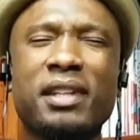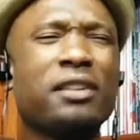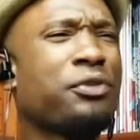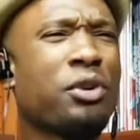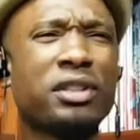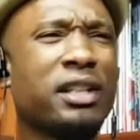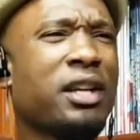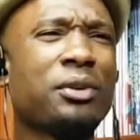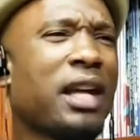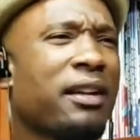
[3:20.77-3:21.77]
Unfortunately,
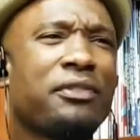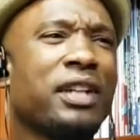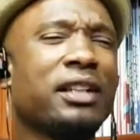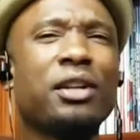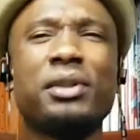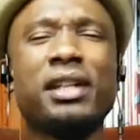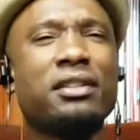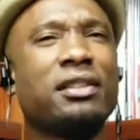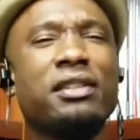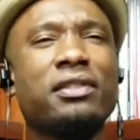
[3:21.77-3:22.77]
I feel like no
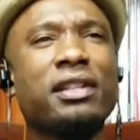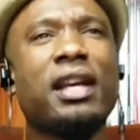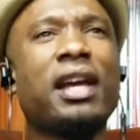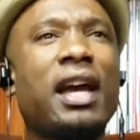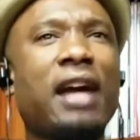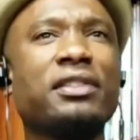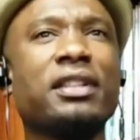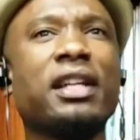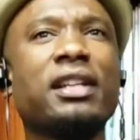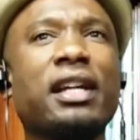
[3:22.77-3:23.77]
kid should even have
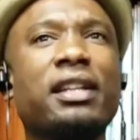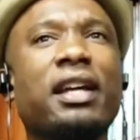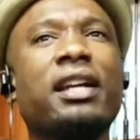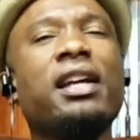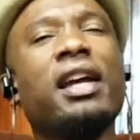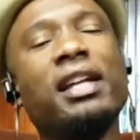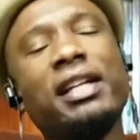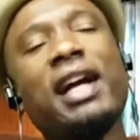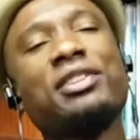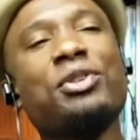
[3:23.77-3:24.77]
to think like that. And
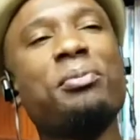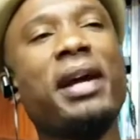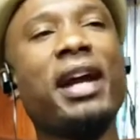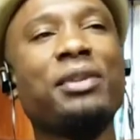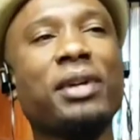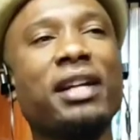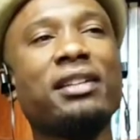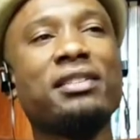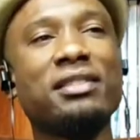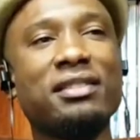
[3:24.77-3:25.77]
it got so bad,
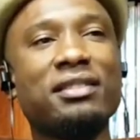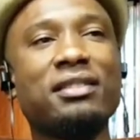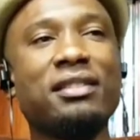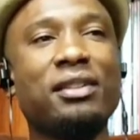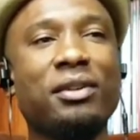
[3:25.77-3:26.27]
right? This is,